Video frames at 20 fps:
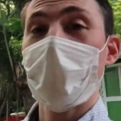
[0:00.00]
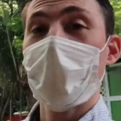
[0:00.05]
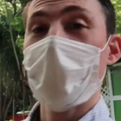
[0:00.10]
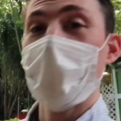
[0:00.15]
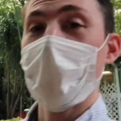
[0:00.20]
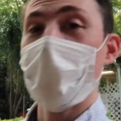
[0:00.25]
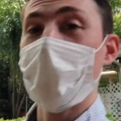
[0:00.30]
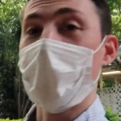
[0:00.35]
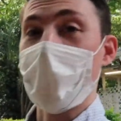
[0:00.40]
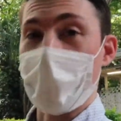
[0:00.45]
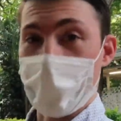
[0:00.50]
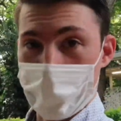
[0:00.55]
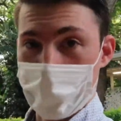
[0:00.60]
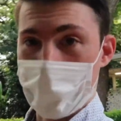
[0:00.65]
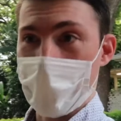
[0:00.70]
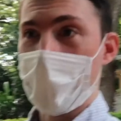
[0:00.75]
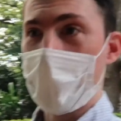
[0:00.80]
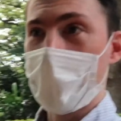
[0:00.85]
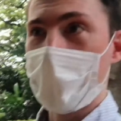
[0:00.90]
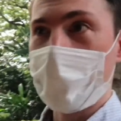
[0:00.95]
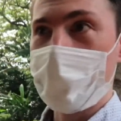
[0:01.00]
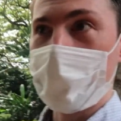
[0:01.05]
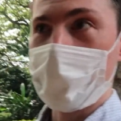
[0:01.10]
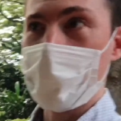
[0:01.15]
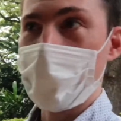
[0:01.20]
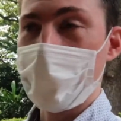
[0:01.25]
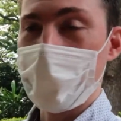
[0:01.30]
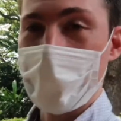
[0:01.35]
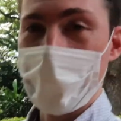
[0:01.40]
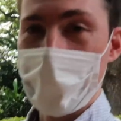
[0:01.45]
on a winner. Yes we have.
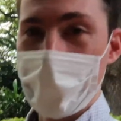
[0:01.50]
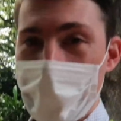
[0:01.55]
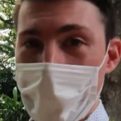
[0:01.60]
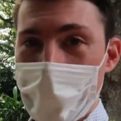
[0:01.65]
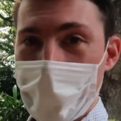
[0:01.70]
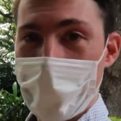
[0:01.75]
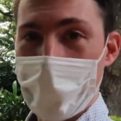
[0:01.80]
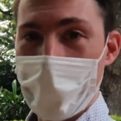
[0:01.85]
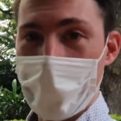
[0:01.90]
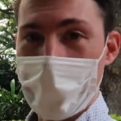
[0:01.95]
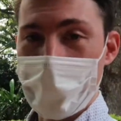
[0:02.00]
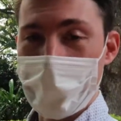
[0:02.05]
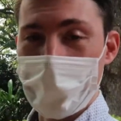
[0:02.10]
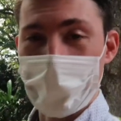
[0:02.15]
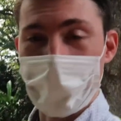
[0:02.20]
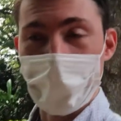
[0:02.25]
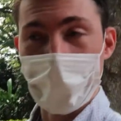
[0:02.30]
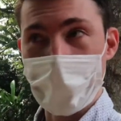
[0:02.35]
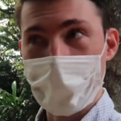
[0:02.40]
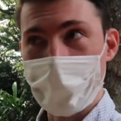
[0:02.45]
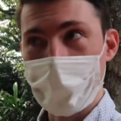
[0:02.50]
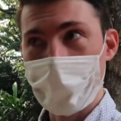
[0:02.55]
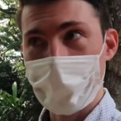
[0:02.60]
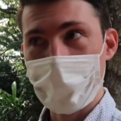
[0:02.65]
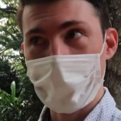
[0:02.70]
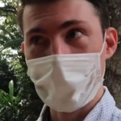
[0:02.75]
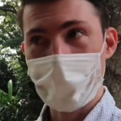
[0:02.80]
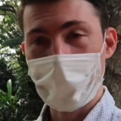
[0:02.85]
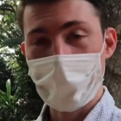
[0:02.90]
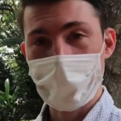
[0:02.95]
Yes, we have.
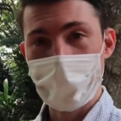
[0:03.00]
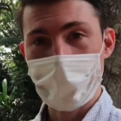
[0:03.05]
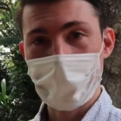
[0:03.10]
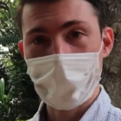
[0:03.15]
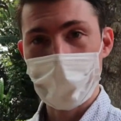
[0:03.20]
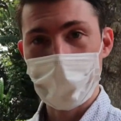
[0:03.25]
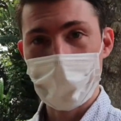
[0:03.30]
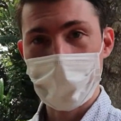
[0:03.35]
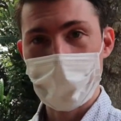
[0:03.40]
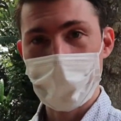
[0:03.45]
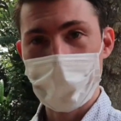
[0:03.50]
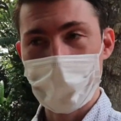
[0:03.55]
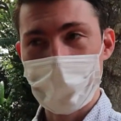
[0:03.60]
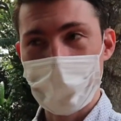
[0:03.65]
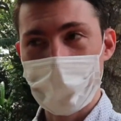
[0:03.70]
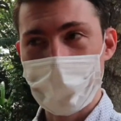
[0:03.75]
So, which